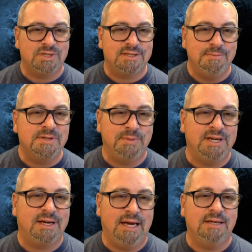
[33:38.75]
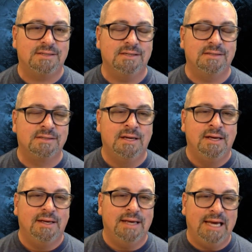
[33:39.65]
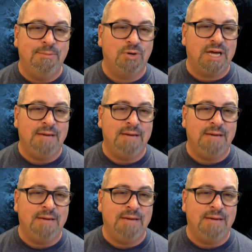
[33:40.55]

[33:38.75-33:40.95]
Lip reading: What seems to be the case is Abel